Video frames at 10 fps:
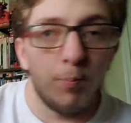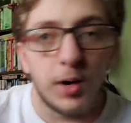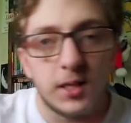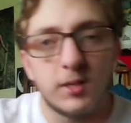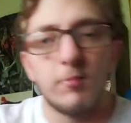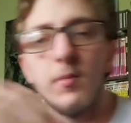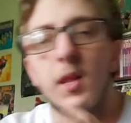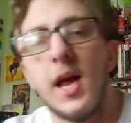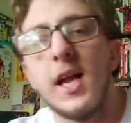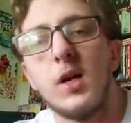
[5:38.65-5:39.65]
But
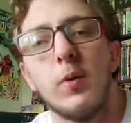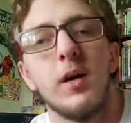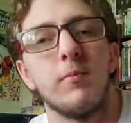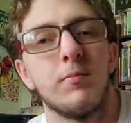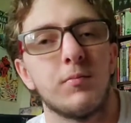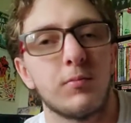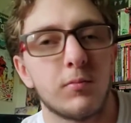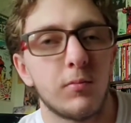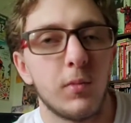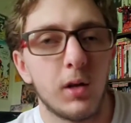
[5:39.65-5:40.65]
anyway,
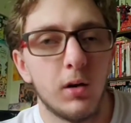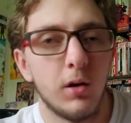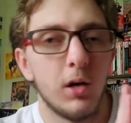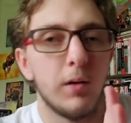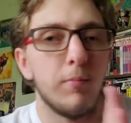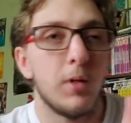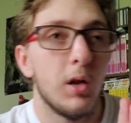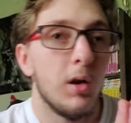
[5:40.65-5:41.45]
um,